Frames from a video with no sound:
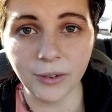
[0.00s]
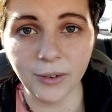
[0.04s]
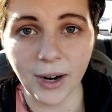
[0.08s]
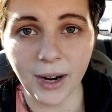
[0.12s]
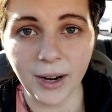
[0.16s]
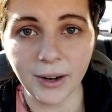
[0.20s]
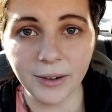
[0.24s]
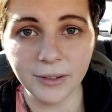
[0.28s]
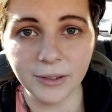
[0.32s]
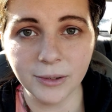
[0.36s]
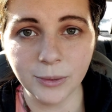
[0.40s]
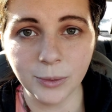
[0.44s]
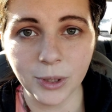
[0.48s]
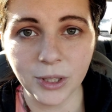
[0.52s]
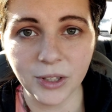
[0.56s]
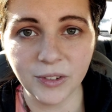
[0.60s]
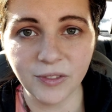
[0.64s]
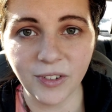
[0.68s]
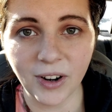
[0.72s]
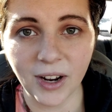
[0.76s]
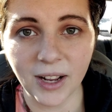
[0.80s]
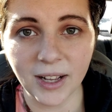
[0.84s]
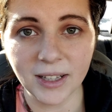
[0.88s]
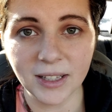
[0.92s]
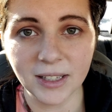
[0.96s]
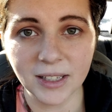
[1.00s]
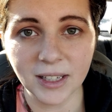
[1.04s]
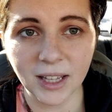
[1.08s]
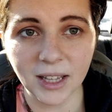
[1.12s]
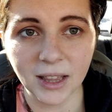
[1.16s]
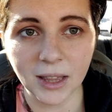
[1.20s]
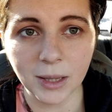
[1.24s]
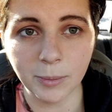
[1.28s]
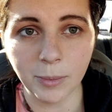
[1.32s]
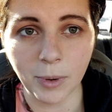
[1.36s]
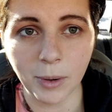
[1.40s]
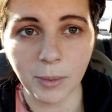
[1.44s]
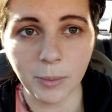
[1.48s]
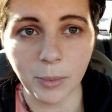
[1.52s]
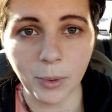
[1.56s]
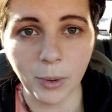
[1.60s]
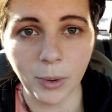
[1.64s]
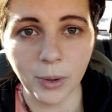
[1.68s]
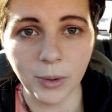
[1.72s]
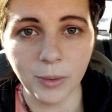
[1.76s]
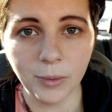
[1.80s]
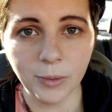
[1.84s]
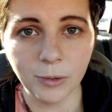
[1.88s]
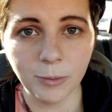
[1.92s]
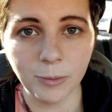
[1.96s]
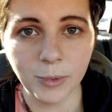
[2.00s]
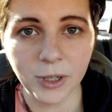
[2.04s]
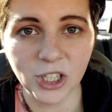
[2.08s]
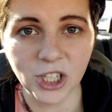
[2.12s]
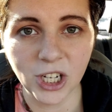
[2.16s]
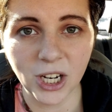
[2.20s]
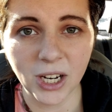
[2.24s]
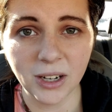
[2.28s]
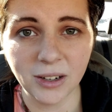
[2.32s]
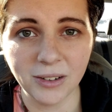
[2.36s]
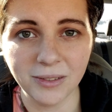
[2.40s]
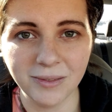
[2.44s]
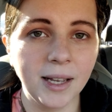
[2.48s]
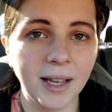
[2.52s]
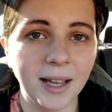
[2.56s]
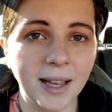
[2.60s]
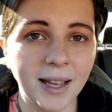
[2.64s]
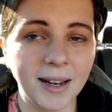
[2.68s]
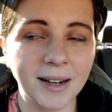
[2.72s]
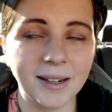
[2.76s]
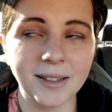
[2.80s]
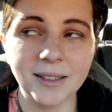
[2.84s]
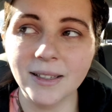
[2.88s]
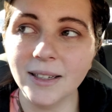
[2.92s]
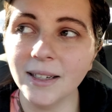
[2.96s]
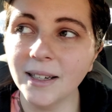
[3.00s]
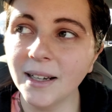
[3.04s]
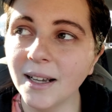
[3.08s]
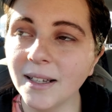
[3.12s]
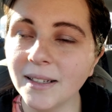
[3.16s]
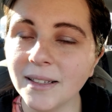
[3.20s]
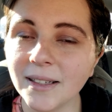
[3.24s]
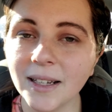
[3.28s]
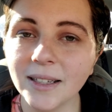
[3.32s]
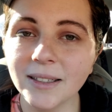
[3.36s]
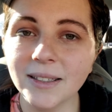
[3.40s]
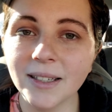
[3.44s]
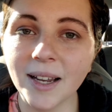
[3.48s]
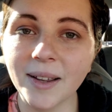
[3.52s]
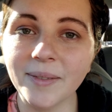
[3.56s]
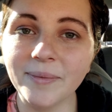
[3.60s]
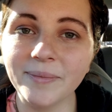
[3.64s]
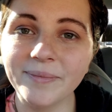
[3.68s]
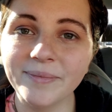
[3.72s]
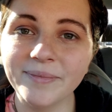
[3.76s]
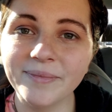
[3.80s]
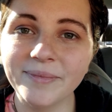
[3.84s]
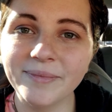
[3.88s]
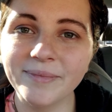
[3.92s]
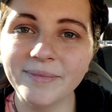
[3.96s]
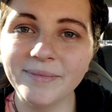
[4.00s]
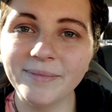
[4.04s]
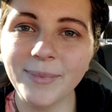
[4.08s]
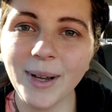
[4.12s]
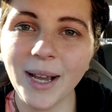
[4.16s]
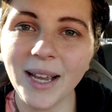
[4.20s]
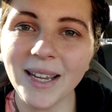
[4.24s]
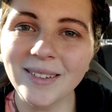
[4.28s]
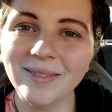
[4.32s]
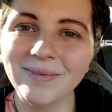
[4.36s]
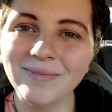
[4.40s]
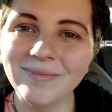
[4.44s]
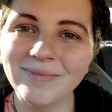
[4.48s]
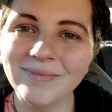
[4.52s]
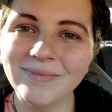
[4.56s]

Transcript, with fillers: it around with your friends, get them on board with my channel, and I'll see you guys next time. Bye!